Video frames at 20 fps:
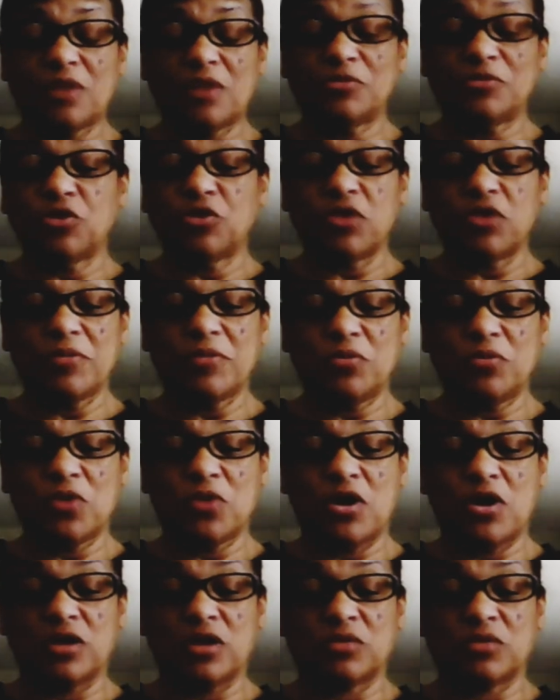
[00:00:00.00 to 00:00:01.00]
Don't get me
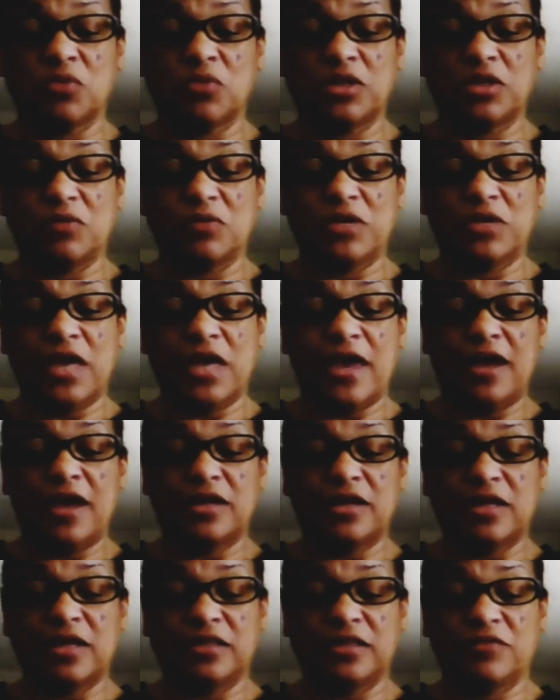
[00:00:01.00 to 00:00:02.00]
wrong, the one that we
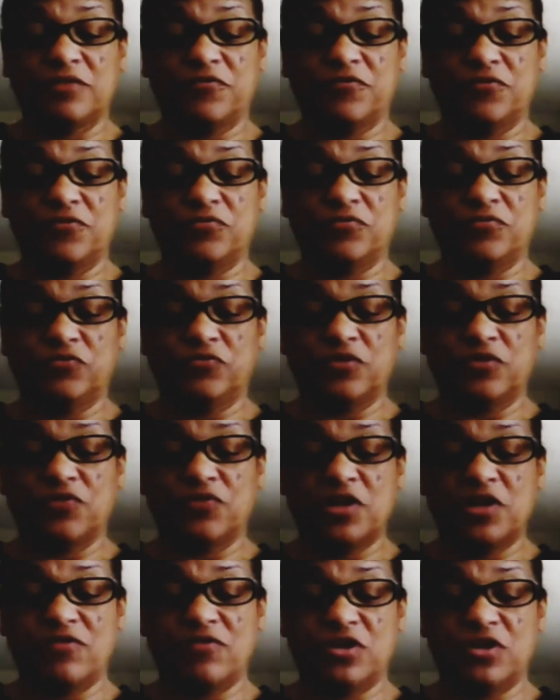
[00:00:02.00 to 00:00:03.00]
had at the
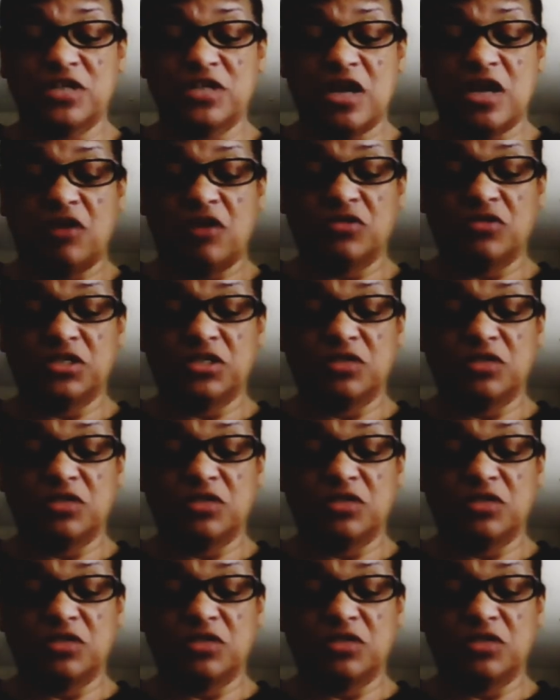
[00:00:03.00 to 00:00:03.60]
friend of ours house